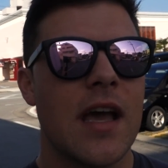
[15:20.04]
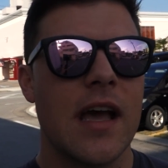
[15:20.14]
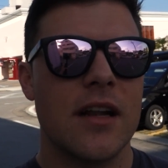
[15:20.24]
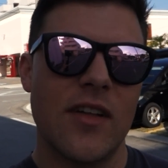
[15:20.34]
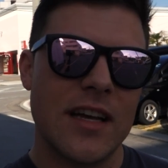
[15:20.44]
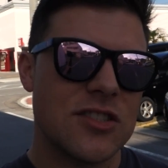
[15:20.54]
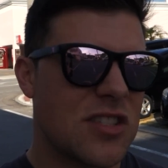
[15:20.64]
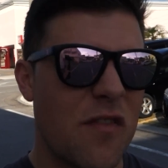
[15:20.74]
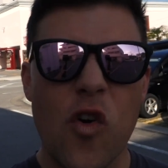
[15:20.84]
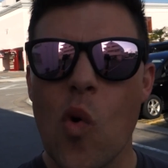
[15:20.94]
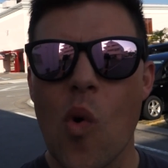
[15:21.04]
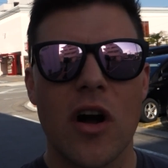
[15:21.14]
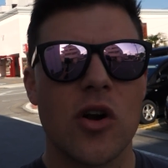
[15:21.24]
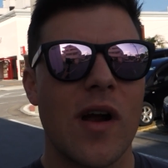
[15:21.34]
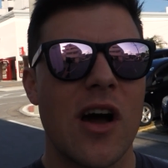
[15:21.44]
and like just a full
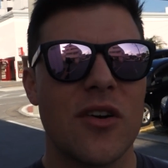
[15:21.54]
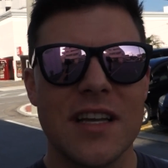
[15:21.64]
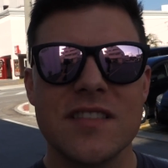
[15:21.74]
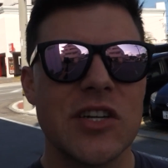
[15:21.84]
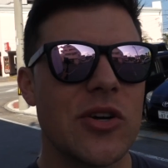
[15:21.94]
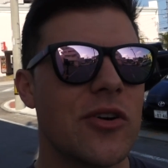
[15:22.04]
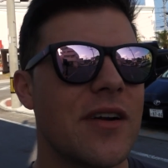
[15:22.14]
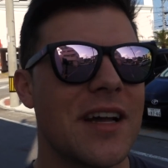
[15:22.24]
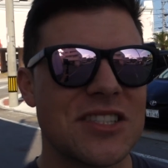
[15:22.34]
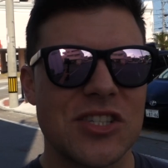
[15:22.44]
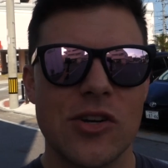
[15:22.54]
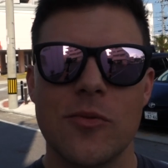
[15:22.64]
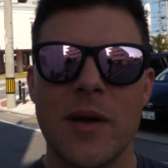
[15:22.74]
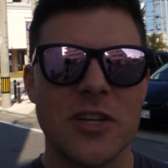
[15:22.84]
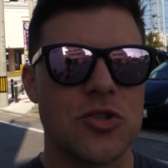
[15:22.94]
walk around, interior,
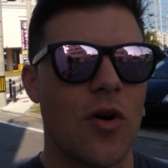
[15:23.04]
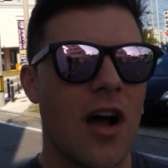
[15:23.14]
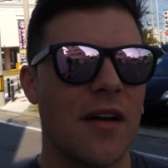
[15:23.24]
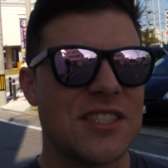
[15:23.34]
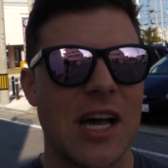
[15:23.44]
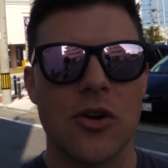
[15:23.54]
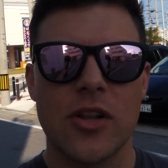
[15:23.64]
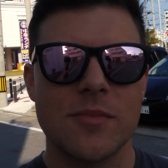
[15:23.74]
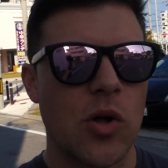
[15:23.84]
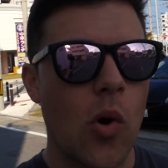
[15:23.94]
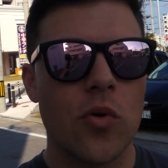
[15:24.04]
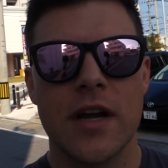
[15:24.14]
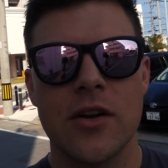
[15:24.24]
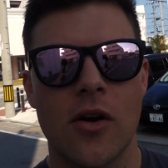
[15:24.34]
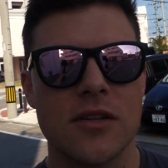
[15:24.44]
exterior, maybe a drive, sound clips, the whole
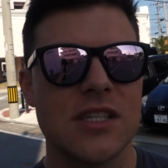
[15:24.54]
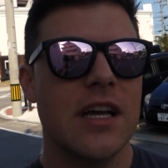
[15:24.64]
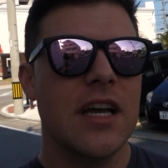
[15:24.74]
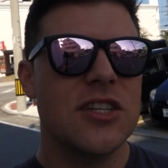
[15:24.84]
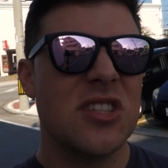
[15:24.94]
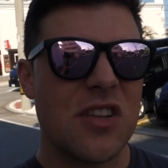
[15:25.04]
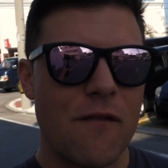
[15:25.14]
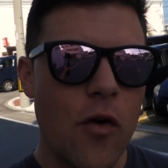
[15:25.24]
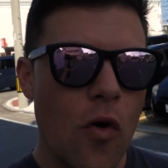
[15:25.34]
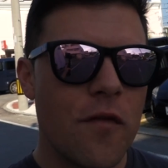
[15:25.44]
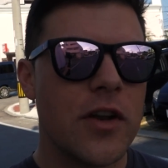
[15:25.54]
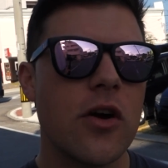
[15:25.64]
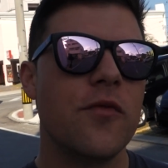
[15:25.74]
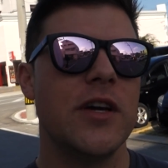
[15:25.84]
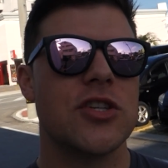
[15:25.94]
9 yards. Just a full
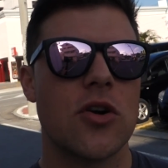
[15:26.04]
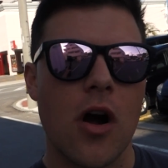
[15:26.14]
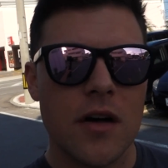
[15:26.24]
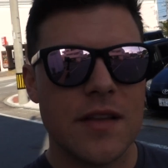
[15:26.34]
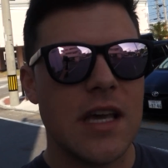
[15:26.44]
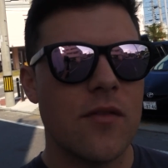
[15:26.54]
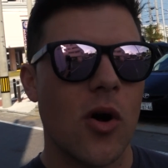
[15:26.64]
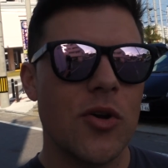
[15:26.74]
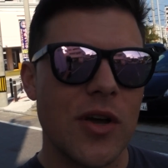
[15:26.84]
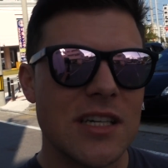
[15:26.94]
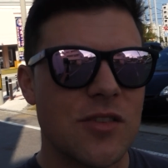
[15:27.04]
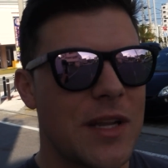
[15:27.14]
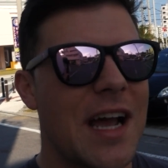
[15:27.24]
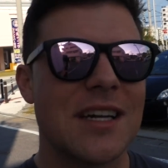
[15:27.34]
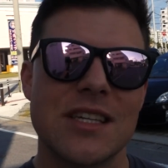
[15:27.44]
video feature on the Evo. You guys have
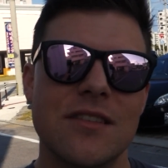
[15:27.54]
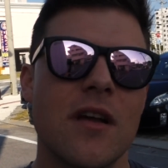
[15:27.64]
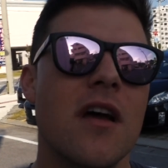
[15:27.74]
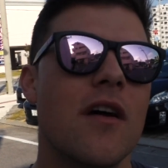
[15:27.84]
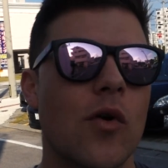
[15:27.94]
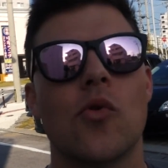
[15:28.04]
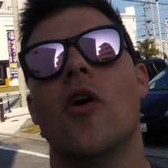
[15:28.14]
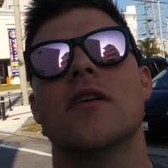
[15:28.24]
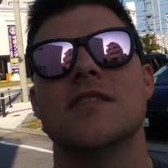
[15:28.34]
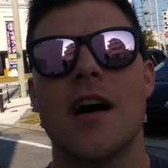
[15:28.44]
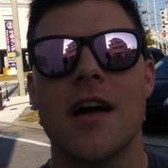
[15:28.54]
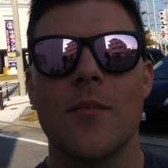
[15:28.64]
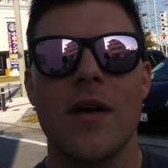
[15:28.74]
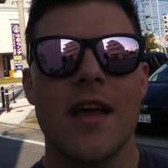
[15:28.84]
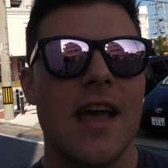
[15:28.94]
been asking for a long
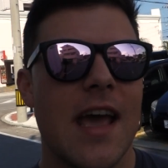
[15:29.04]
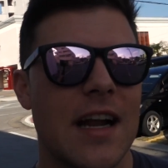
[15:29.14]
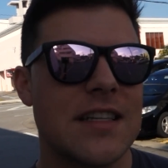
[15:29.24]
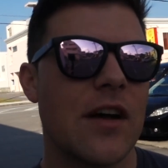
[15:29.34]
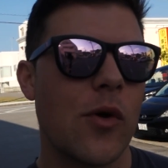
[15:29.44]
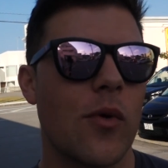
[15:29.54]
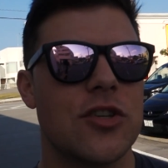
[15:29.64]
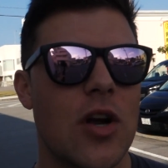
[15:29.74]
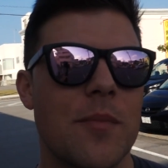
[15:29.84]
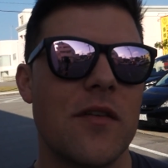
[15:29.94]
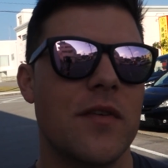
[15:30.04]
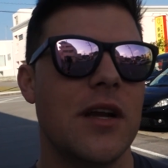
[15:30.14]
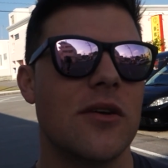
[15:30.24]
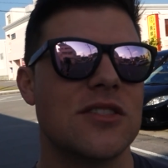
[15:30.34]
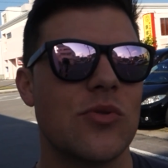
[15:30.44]
time, and I definitely want to drop that
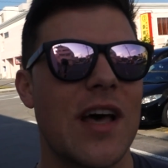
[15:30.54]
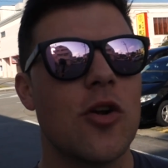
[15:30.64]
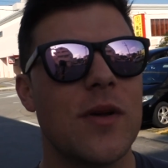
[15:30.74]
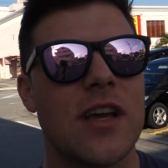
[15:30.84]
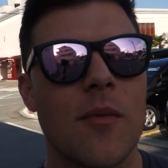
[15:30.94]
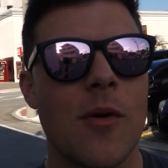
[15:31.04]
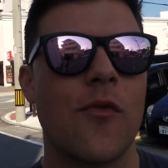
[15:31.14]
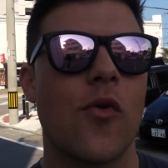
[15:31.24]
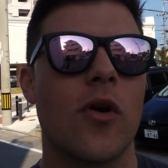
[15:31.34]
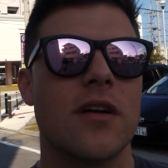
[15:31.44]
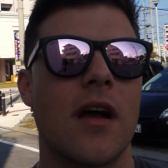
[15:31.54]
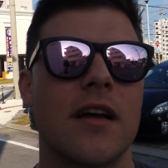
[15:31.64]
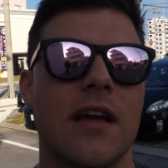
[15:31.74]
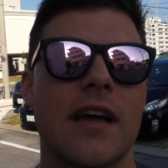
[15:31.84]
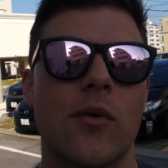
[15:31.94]
video. So that'll be coming before
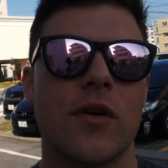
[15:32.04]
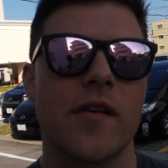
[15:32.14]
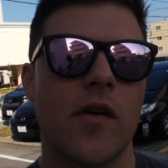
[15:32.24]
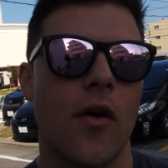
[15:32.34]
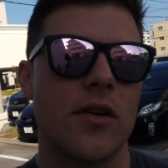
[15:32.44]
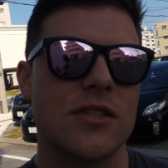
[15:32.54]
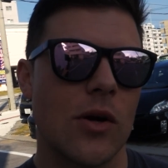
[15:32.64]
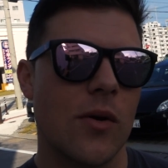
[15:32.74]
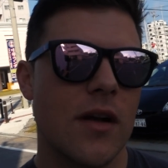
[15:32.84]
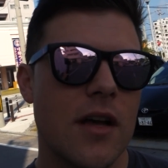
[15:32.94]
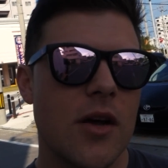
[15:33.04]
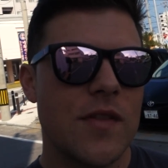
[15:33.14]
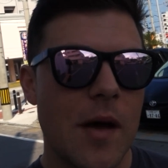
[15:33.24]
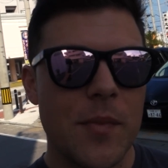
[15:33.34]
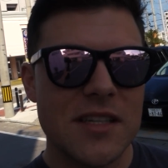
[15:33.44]
I get rid of the car. So
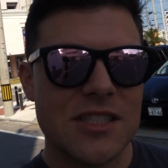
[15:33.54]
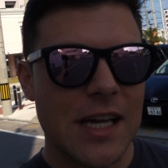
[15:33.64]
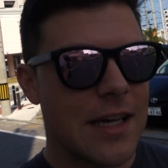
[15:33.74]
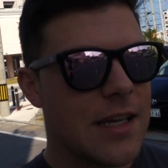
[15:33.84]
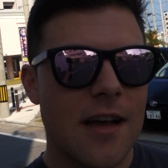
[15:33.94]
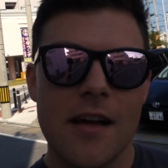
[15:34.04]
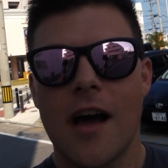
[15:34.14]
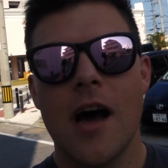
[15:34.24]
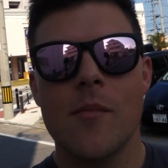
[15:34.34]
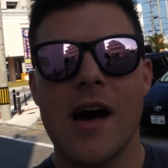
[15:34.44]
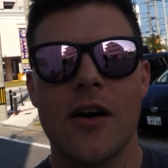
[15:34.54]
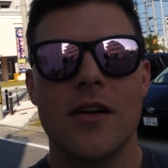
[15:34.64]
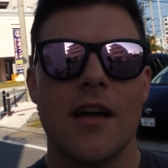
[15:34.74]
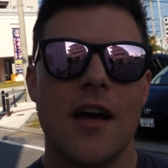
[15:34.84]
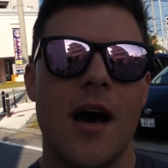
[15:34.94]
that being said, I'm
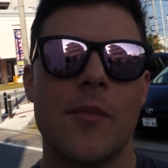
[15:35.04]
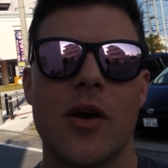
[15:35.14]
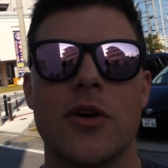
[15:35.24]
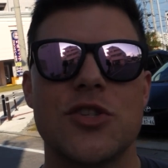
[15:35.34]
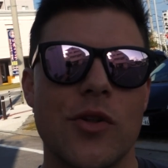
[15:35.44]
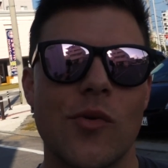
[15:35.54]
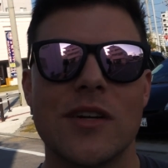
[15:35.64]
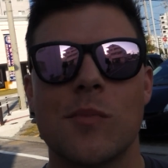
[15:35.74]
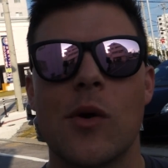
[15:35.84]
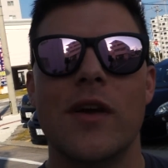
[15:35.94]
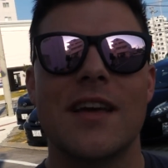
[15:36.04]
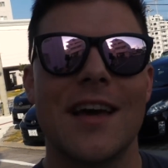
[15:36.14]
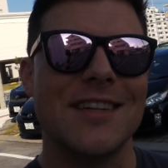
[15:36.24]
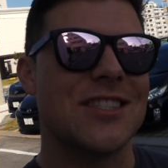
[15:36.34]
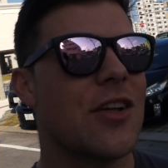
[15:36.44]
out. I'm gonna go enjoy the rest of my
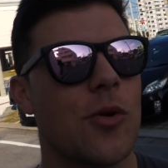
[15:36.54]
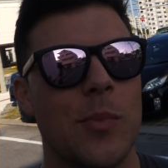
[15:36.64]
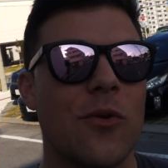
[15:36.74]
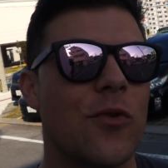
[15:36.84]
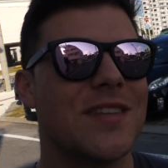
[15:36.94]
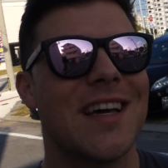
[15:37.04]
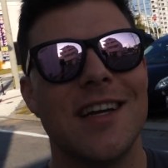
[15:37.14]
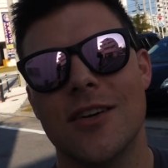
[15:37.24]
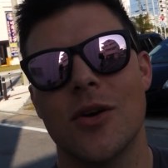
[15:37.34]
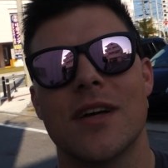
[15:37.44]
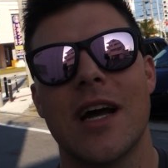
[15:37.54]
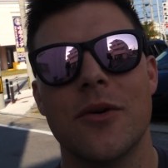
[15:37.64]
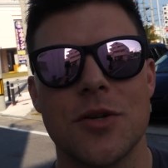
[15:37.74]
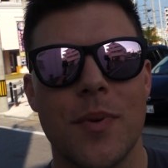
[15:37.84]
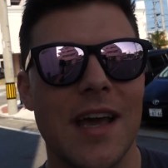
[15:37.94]
weekend. It's another beautiful day here in
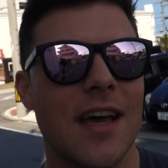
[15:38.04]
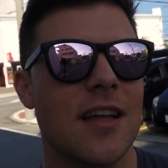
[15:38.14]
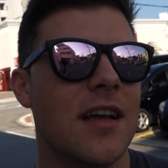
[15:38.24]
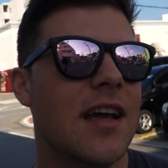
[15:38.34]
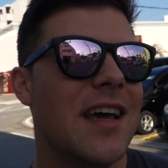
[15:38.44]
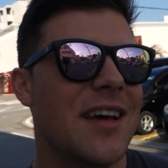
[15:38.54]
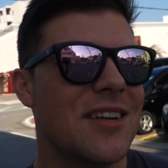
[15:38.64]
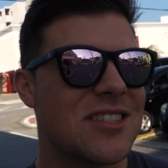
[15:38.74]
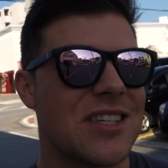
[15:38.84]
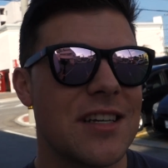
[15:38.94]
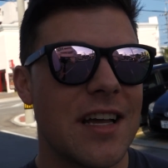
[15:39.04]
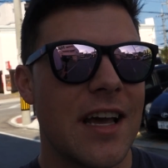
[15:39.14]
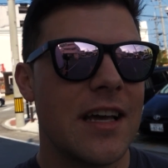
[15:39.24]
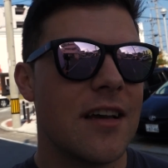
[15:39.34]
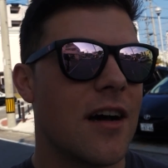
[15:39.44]
Okinawa, Japan. It is
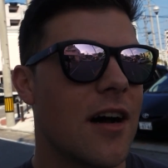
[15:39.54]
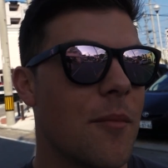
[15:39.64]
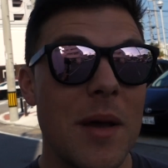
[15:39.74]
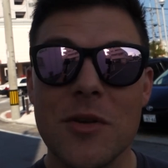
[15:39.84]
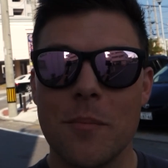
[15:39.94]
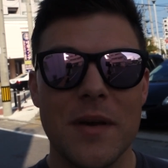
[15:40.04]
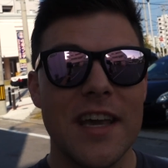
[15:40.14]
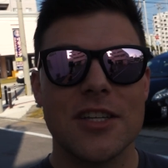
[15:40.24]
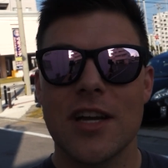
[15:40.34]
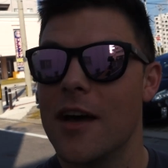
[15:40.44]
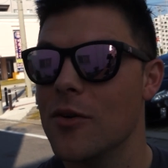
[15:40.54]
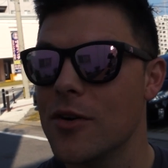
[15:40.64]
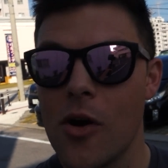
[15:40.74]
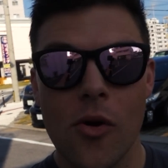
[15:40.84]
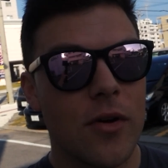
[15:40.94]
Sunday, maybe the beach, I don't
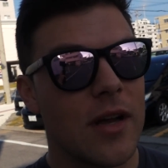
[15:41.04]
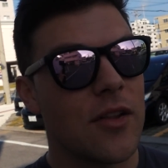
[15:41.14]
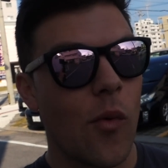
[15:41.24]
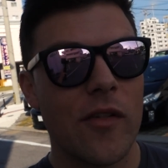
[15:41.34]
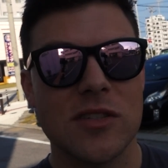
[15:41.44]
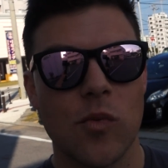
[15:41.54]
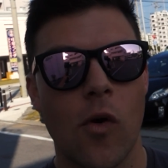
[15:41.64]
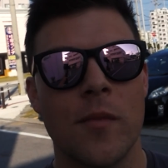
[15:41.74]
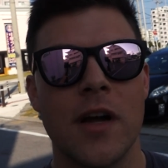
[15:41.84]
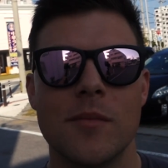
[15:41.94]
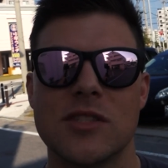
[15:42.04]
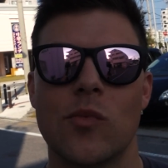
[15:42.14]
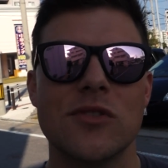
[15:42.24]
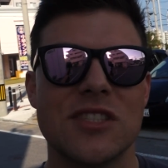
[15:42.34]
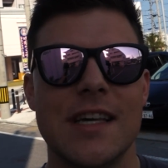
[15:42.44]
know. The weather is warming up, so
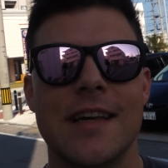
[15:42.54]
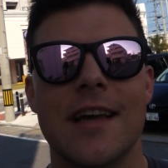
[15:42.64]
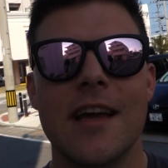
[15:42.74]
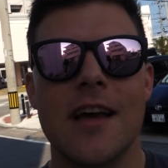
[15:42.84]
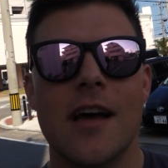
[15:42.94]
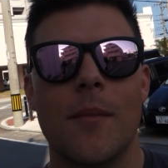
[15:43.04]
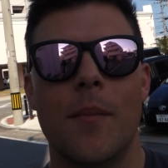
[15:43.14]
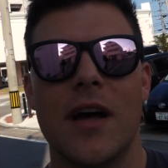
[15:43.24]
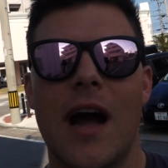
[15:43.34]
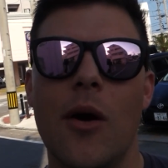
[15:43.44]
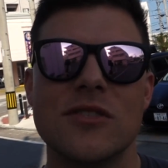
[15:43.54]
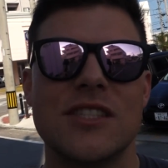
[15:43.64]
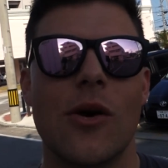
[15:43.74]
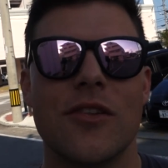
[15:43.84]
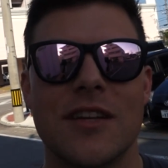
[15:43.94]
we'll see. But I will
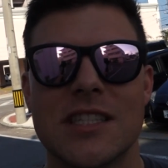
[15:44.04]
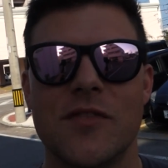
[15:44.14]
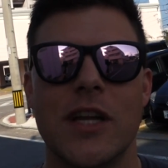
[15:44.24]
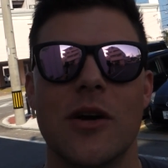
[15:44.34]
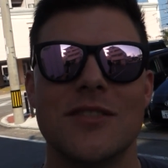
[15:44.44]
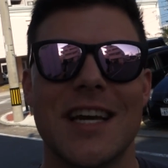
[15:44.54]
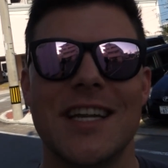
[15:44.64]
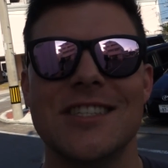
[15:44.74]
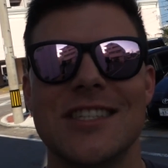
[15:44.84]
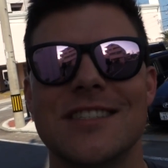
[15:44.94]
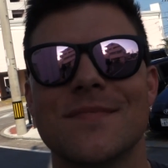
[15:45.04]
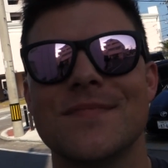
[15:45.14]
see you all in the next video. Take it easy.